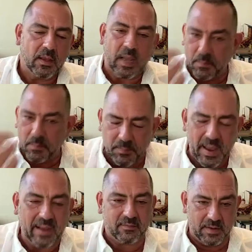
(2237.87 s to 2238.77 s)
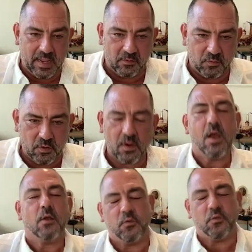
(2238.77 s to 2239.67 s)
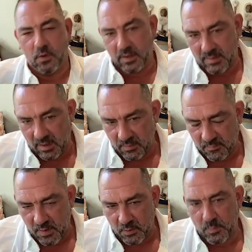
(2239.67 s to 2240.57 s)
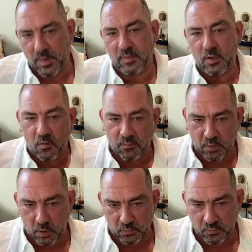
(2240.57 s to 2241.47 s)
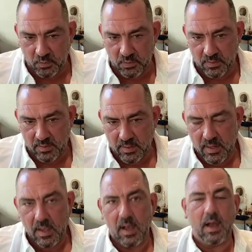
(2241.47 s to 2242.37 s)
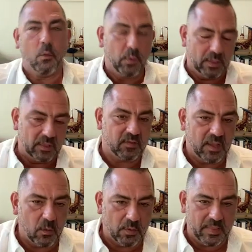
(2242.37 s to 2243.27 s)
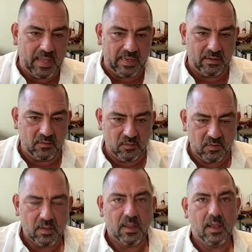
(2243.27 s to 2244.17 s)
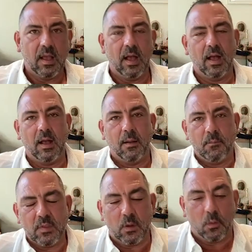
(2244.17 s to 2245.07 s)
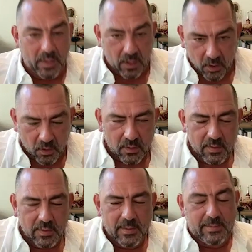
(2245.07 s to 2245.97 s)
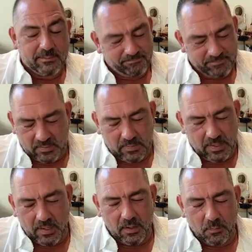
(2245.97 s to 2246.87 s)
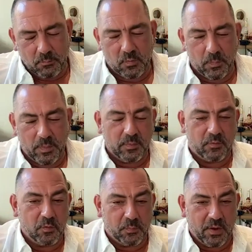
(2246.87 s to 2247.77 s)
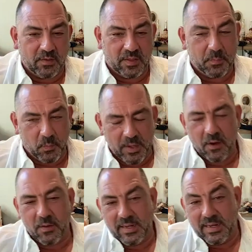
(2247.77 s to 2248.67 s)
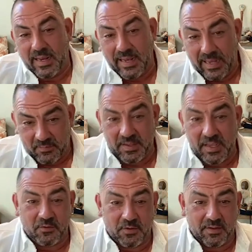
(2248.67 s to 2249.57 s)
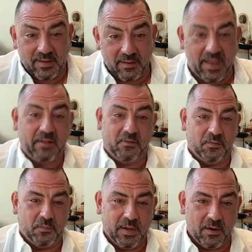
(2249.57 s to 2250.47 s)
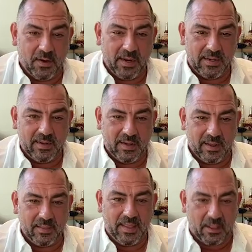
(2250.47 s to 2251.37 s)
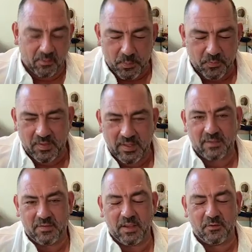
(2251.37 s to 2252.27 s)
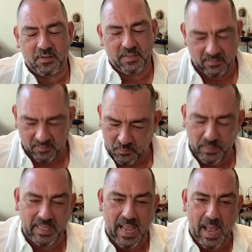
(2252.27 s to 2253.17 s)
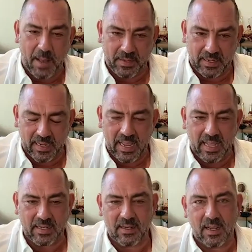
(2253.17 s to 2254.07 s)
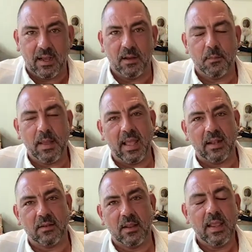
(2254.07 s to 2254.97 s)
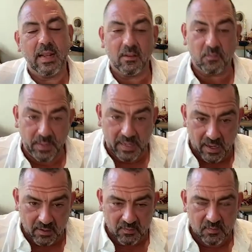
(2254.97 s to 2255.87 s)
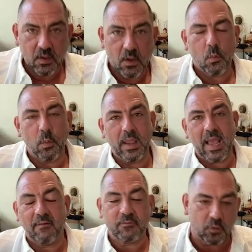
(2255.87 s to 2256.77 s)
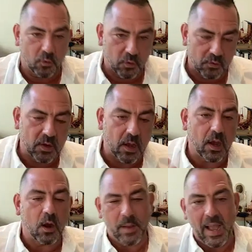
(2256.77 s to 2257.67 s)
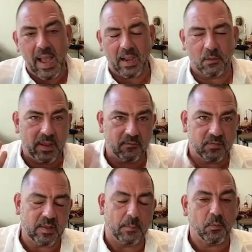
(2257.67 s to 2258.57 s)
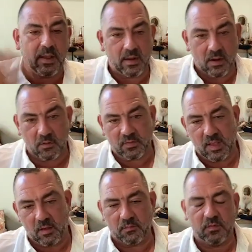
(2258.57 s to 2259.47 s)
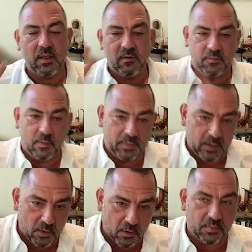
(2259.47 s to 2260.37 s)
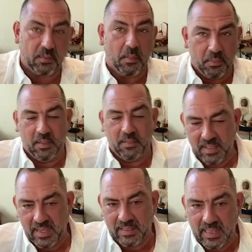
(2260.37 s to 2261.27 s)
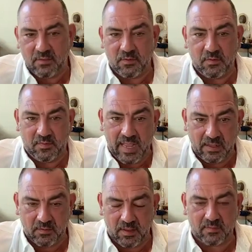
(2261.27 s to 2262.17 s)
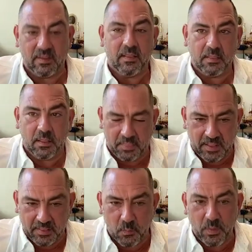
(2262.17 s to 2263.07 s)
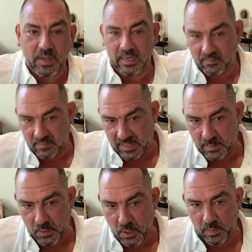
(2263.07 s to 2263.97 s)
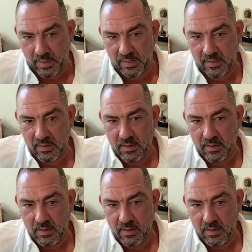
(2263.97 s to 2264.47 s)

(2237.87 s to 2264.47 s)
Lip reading: coming back to nature, turning down the volume on the overculture, really seeing what that is. We are, don't mean to be too depressing, but we are in an extinction event. We are in the Anthropocene extinction. This is really happening. And it is because we have turned our back. We have separated ourselves from the earth, the thing that sustains us, the thing that we need to keep going.